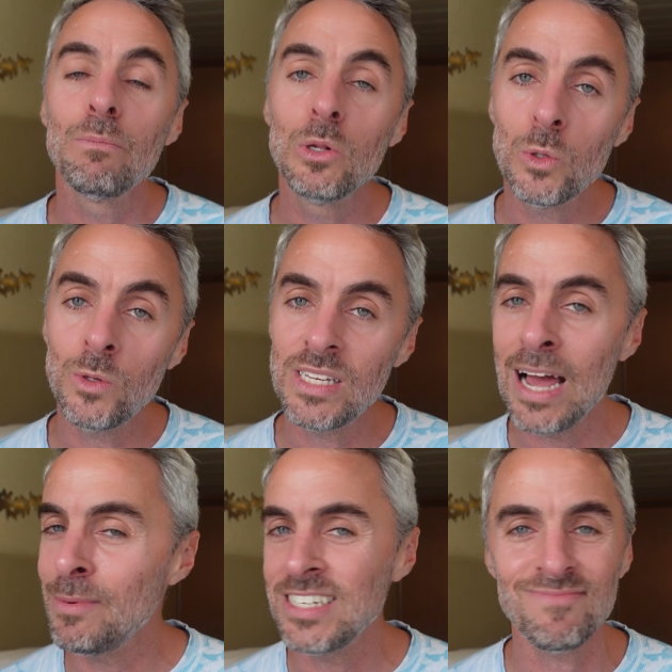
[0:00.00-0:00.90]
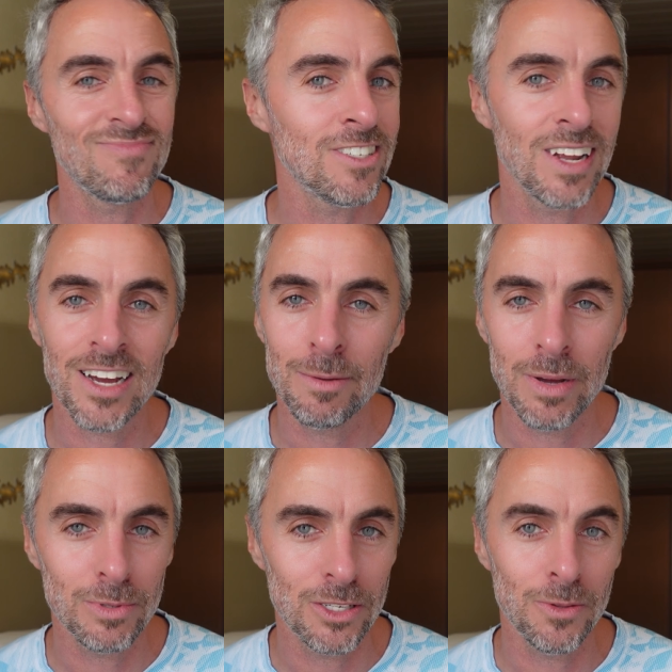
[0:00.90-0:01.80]
Blue Diamond, you're not going to be
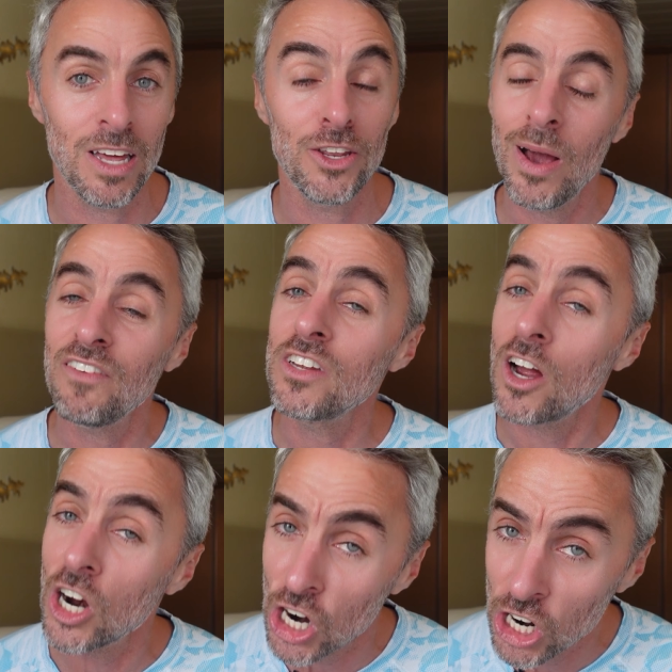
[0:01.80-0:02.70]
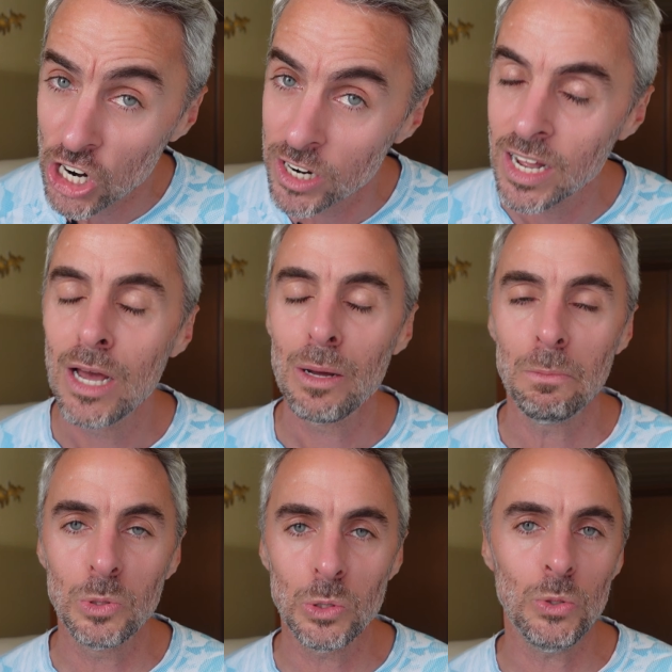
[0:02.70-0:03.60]
able to do that. You have to earn
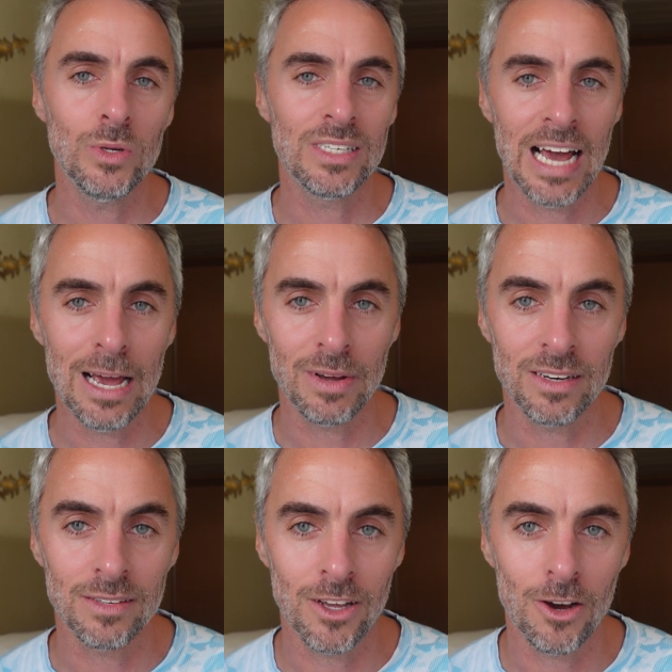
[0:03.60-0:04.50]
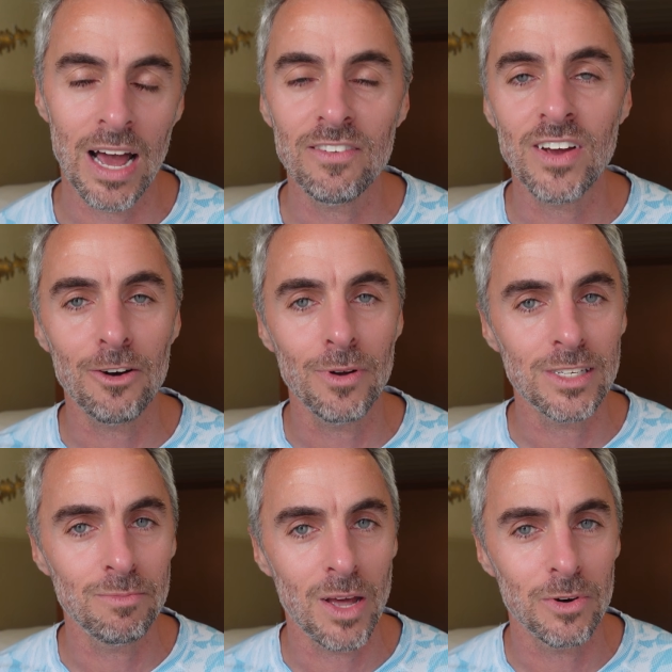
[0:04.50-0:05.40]
Blue Diamond. So I've got to run
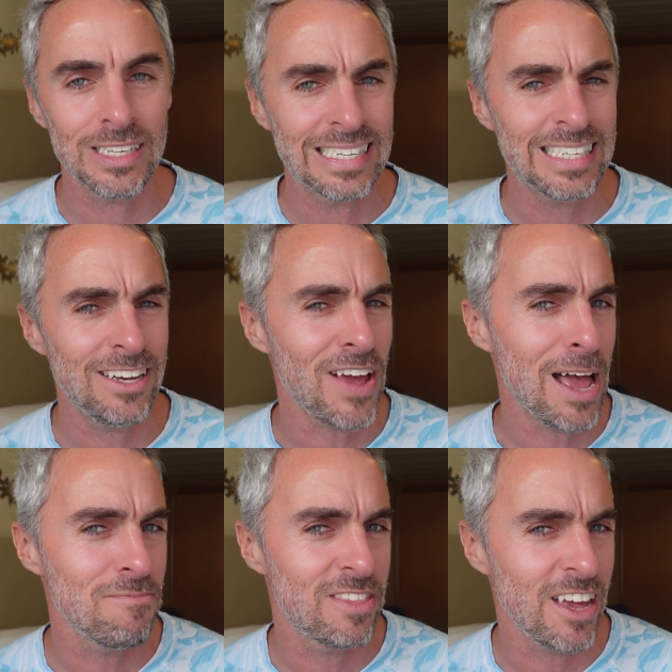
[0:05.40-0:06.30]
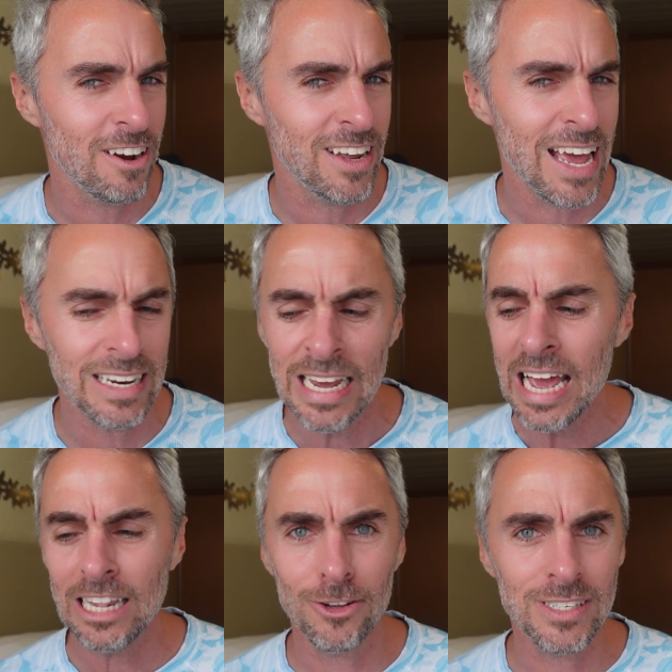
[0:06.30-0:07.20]
some numbers and see if I'm there yet.
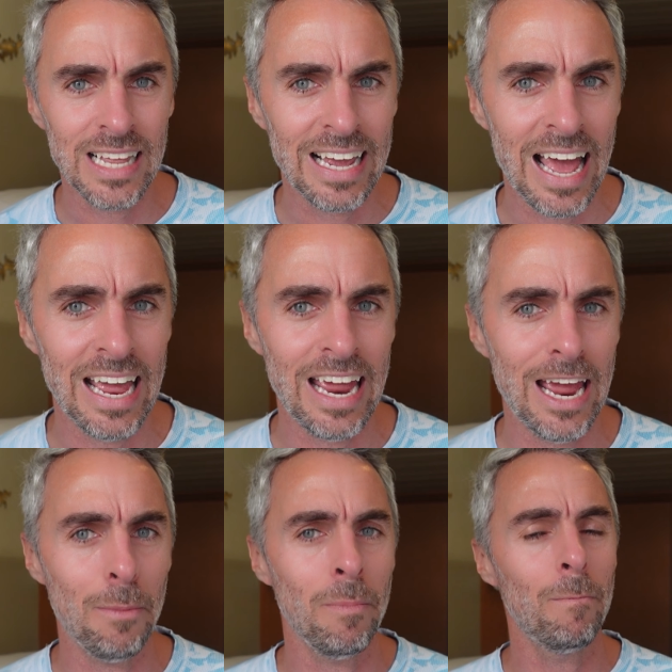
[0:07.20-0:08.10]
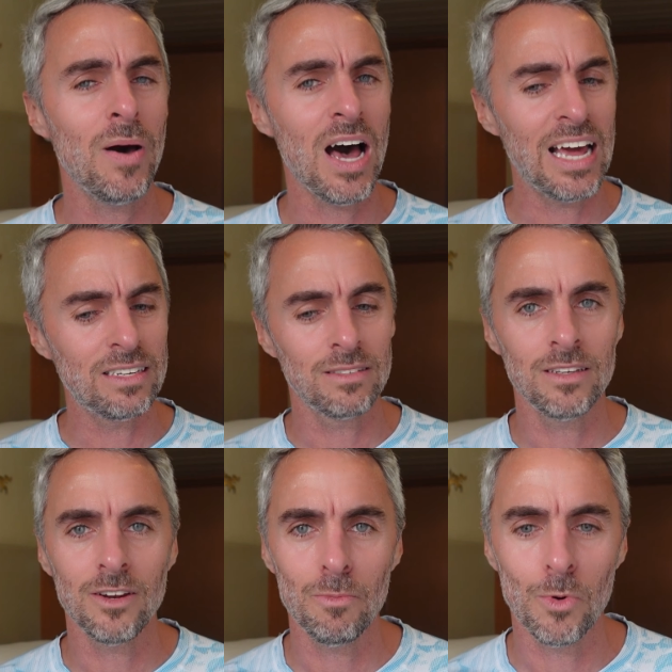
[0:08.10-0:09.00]
Looks like I am, but
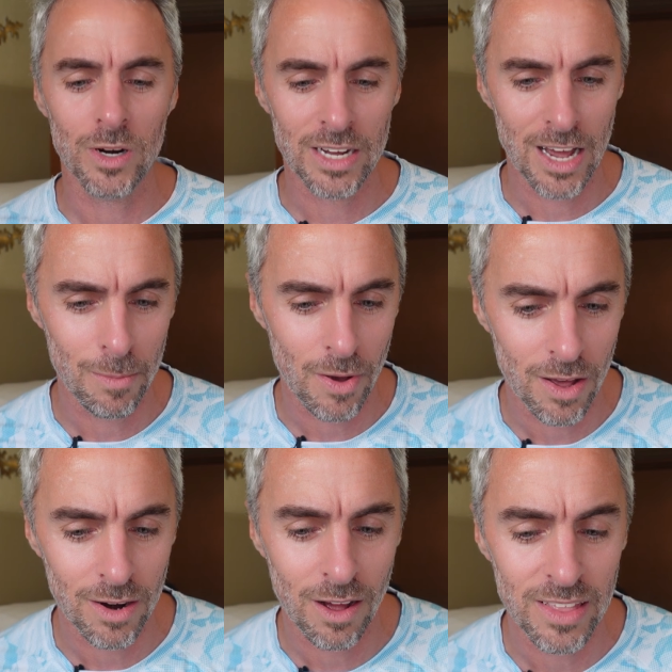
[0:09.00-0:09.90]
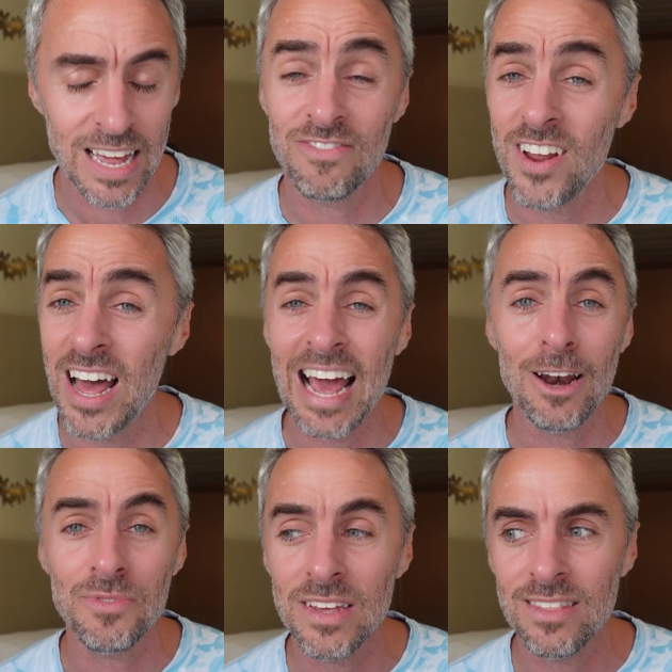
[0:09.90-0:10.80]
more to come on all that. If not, I
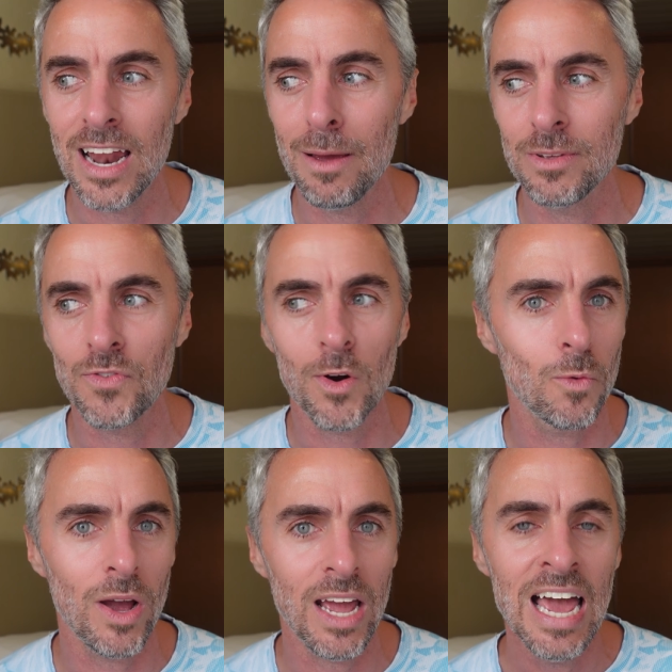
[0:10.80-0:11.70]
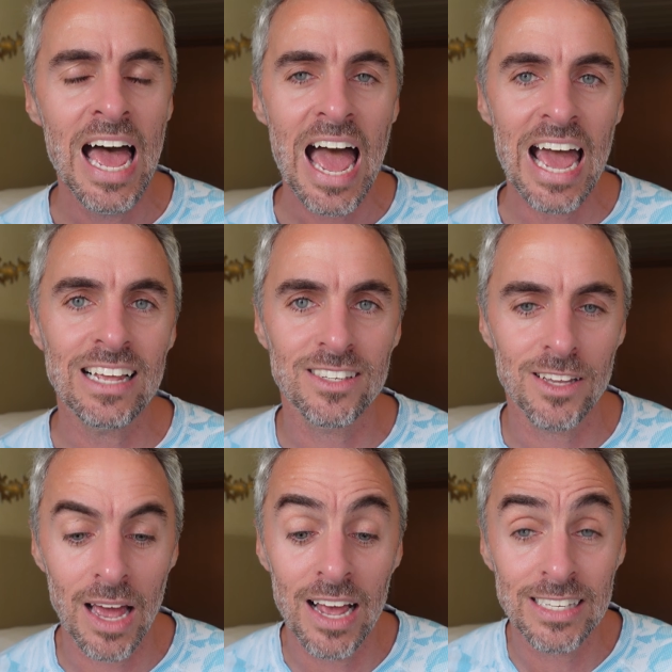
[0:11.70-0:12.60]
don't think that I'm as far away as
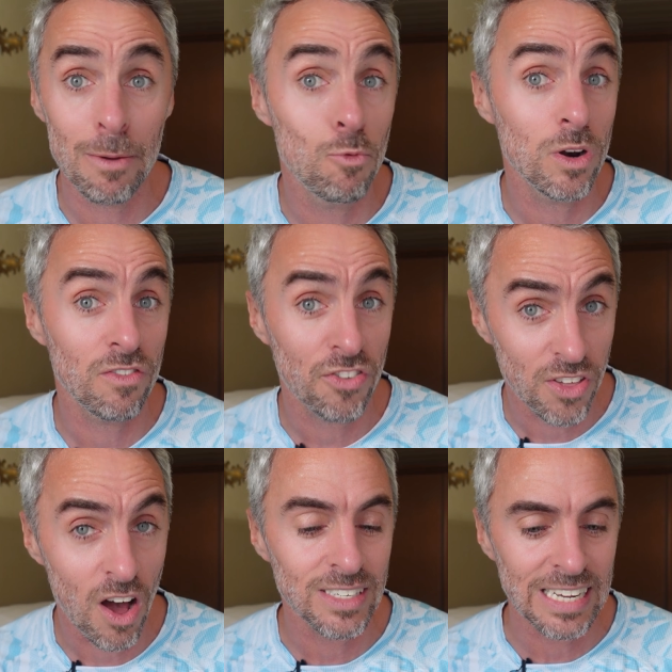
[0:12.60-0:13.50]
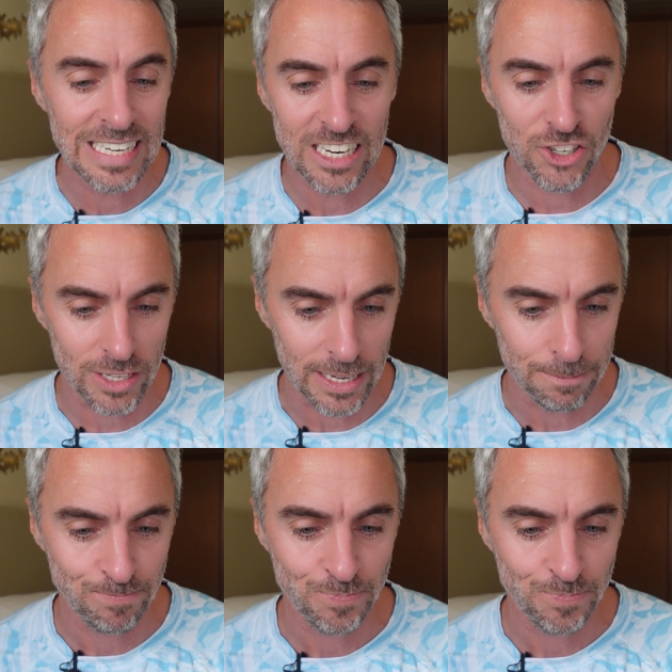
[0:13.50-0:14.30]
I would have thought initially.